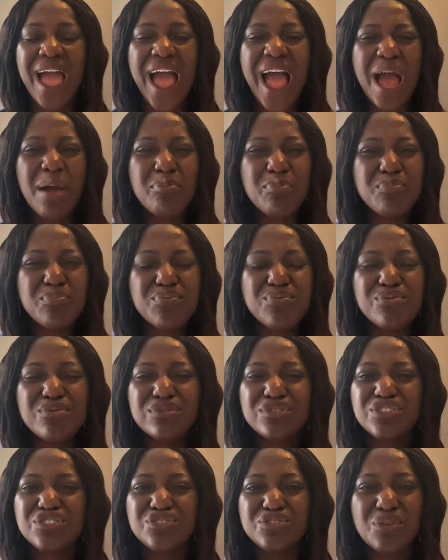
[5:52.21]

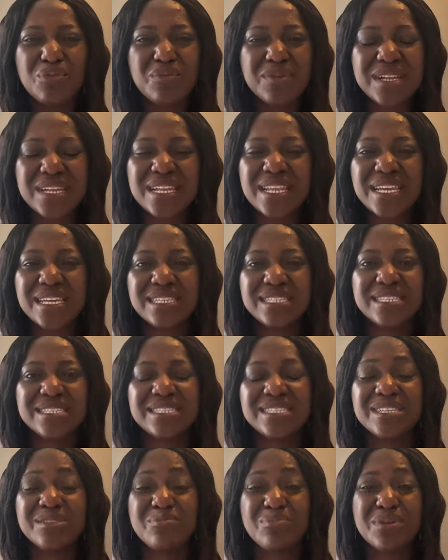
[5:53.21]
Approach your
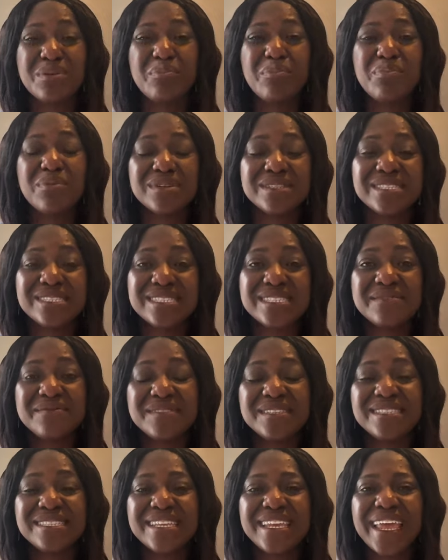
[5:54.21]
relationship with
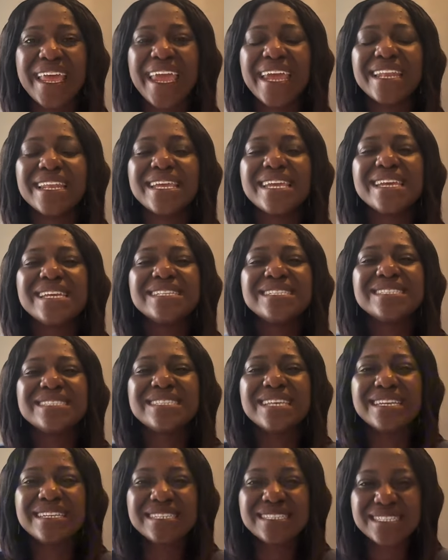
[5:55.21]
positivity and
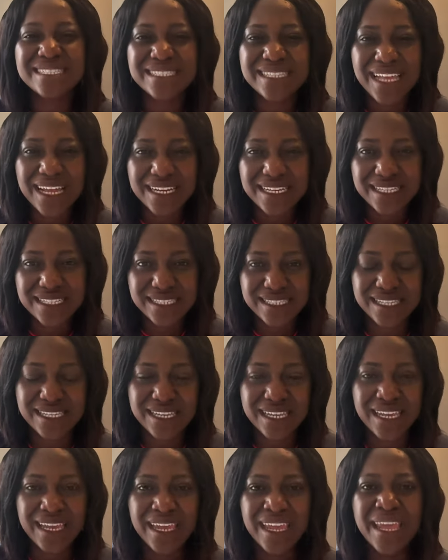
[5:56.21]

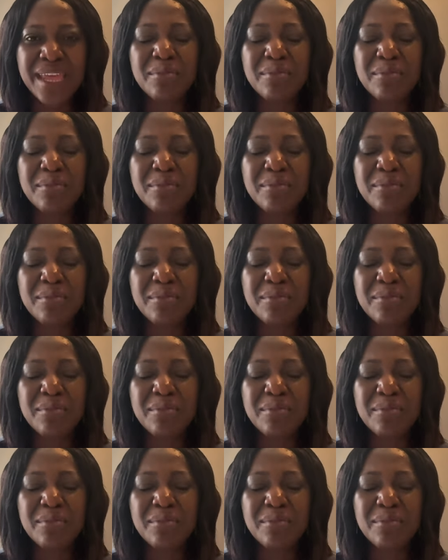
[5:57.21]
intentionality.